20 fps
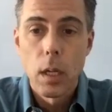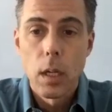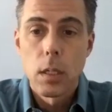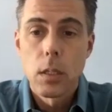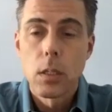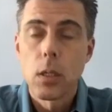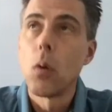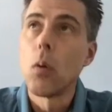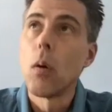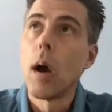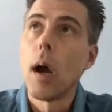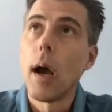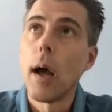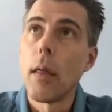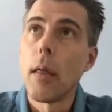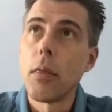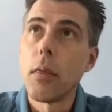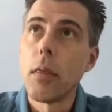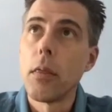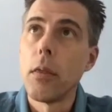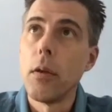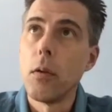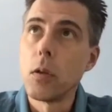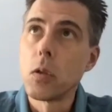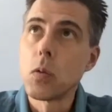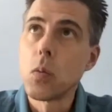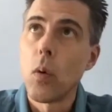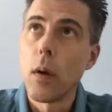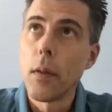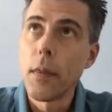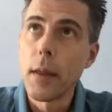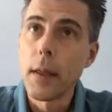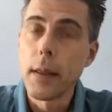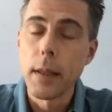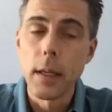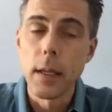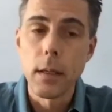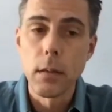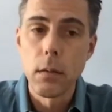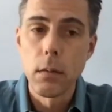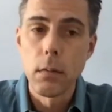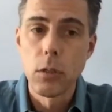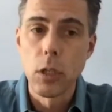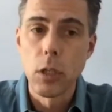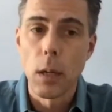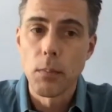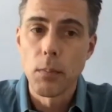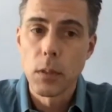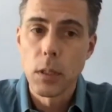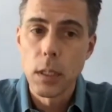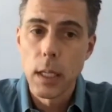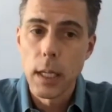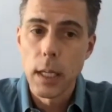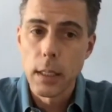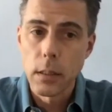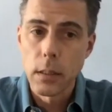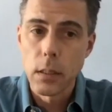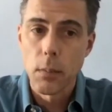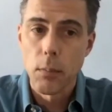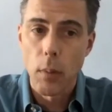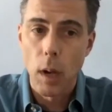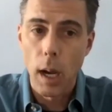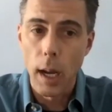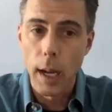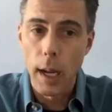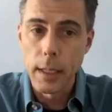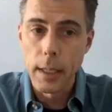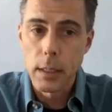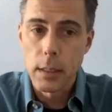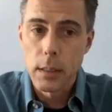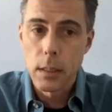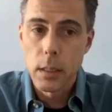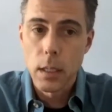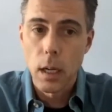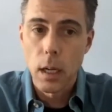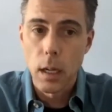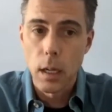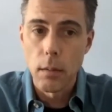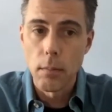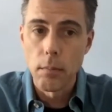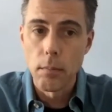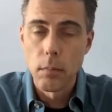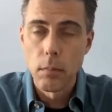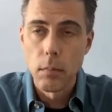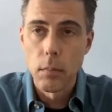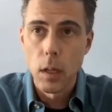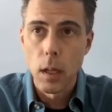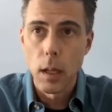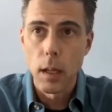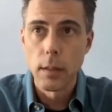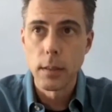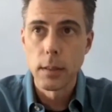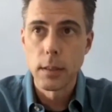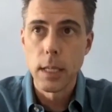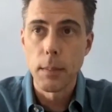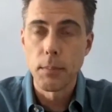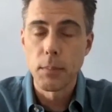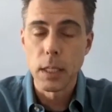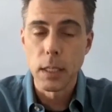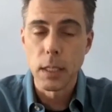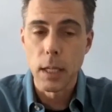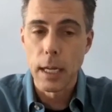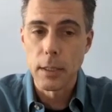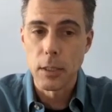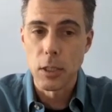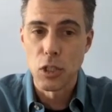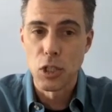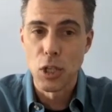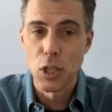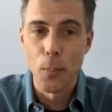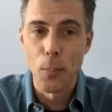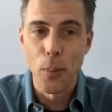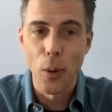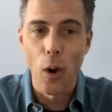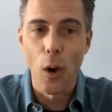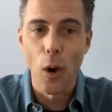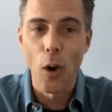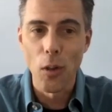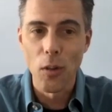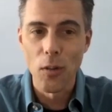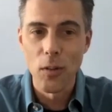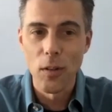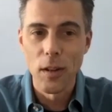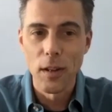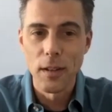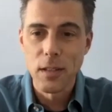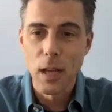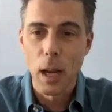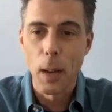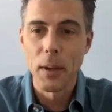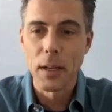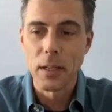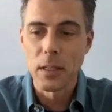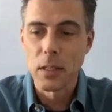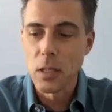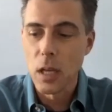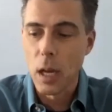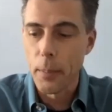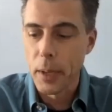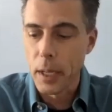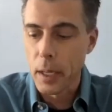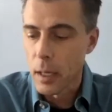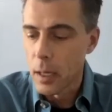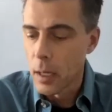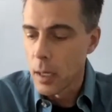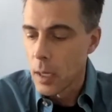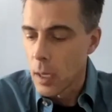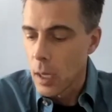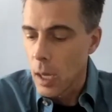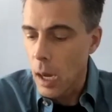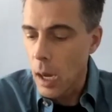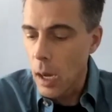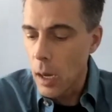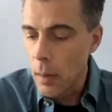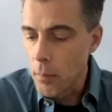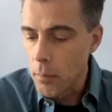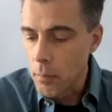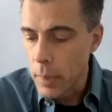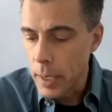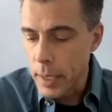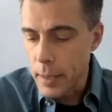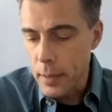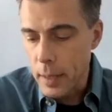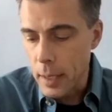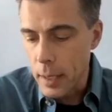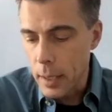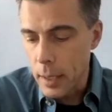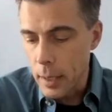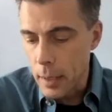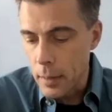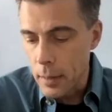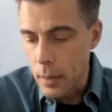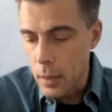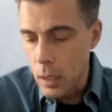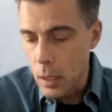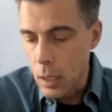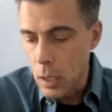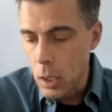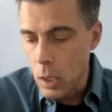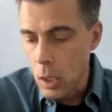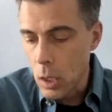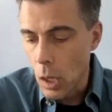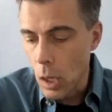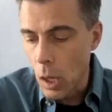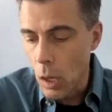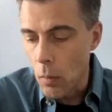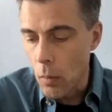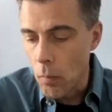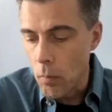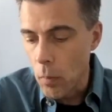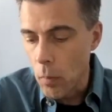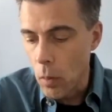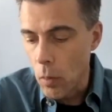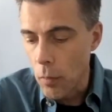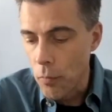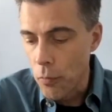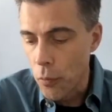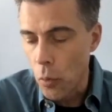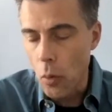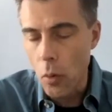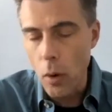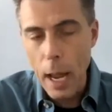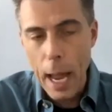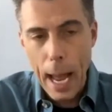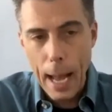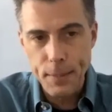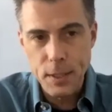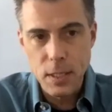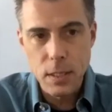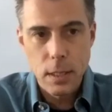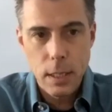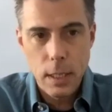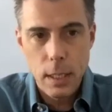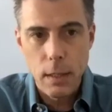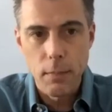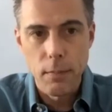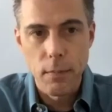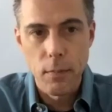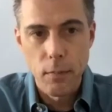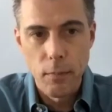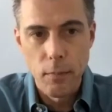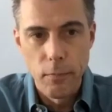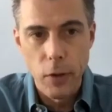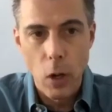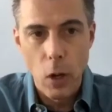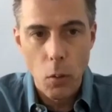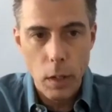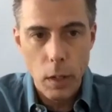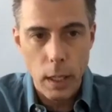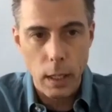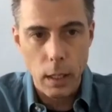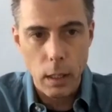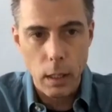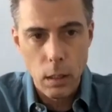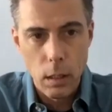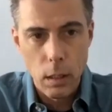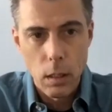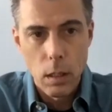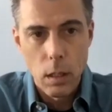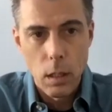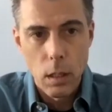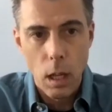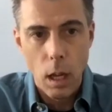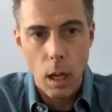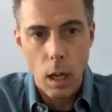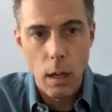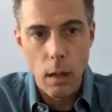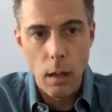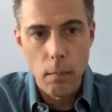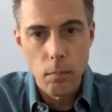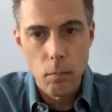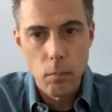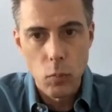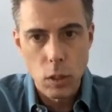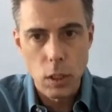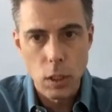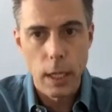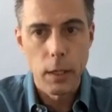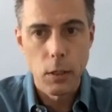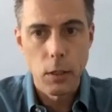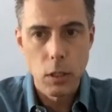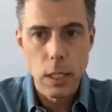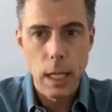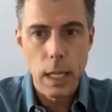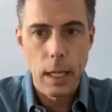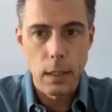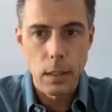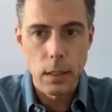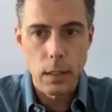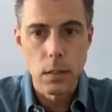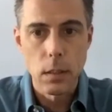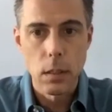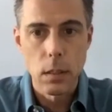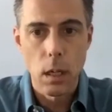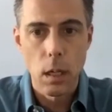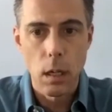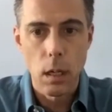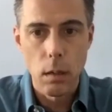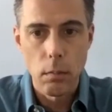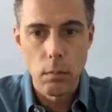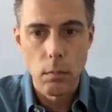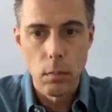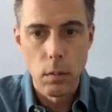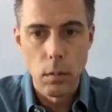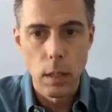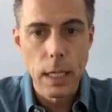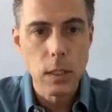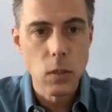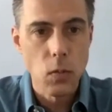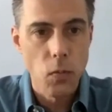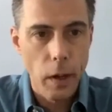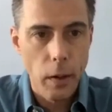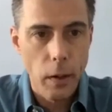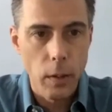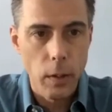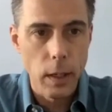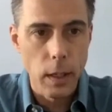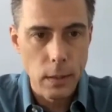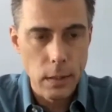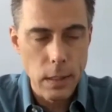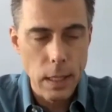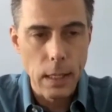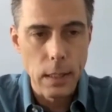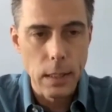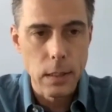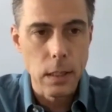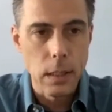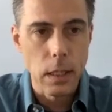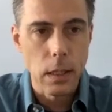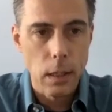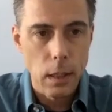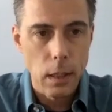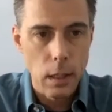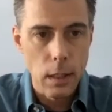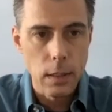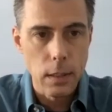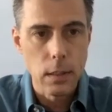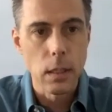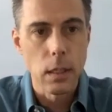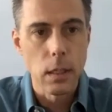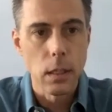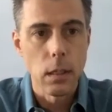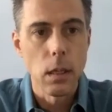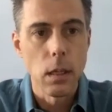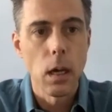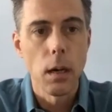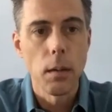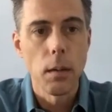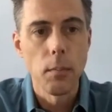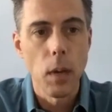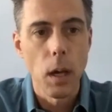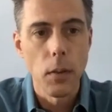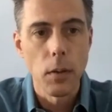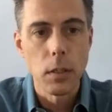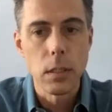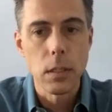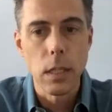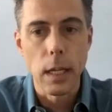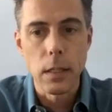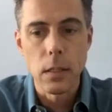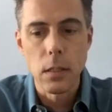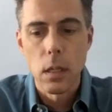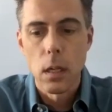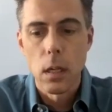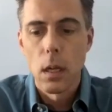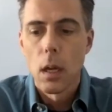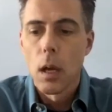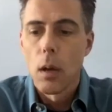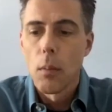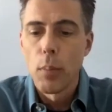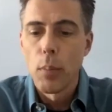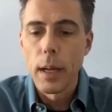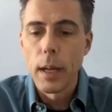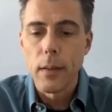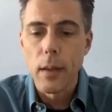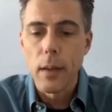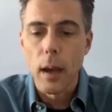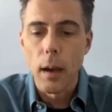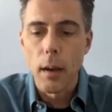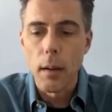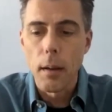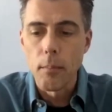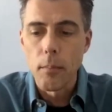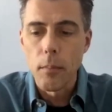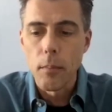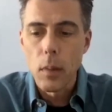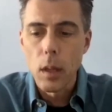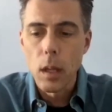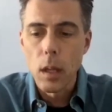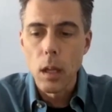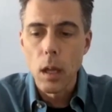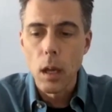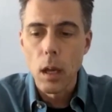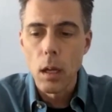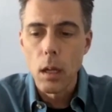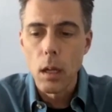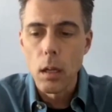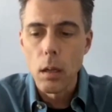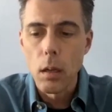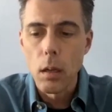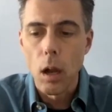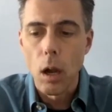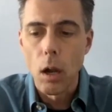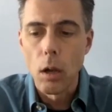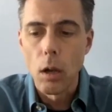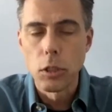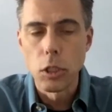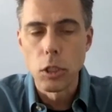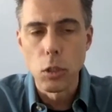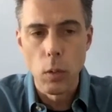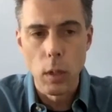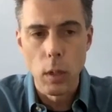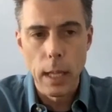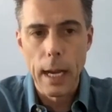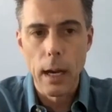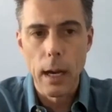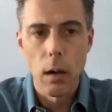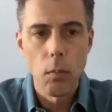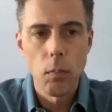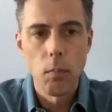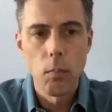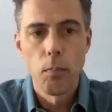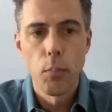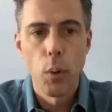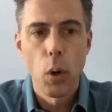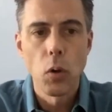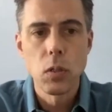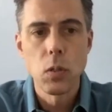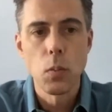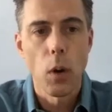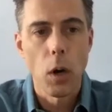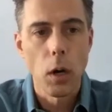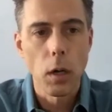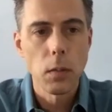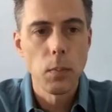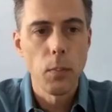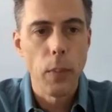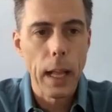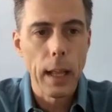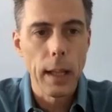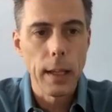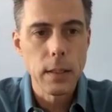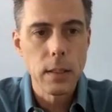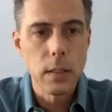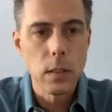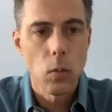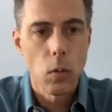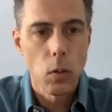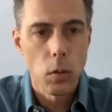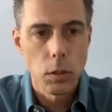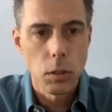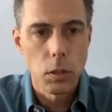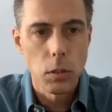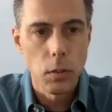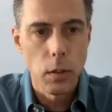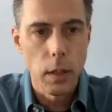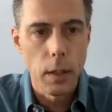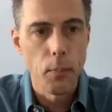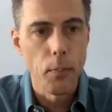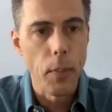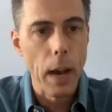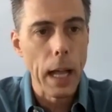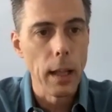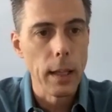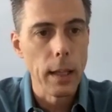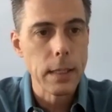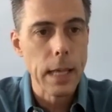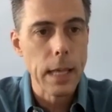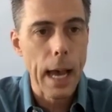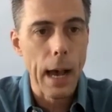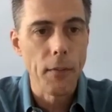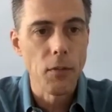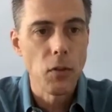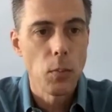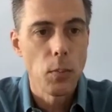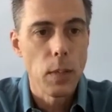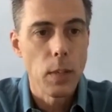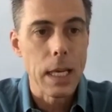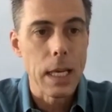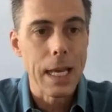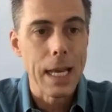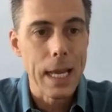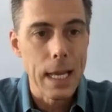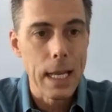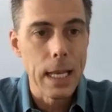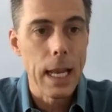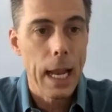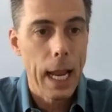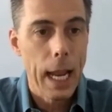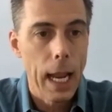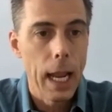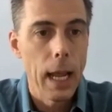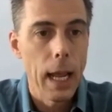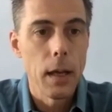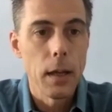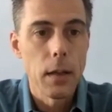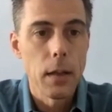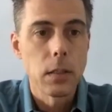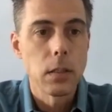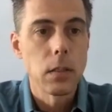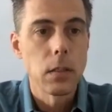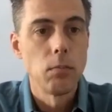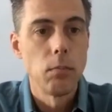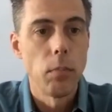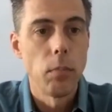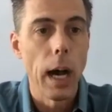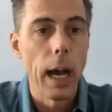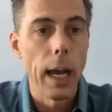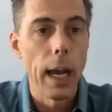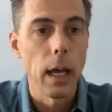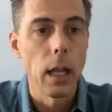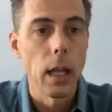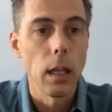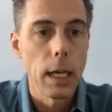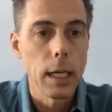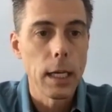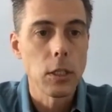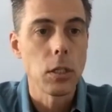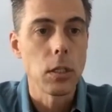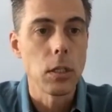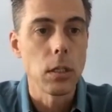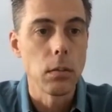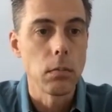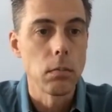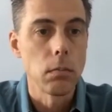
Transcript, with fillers: so uh, there was one thing that jumped into mind, um, tempting not to jump all uh, topic to topic, um, uh, but uh, for absentee voting, um, which I understand is uh, less frequent in Tennessee than it is in um, other states, but um, uh, do you allow postmarked ballots or do the ballots have to be in hand by election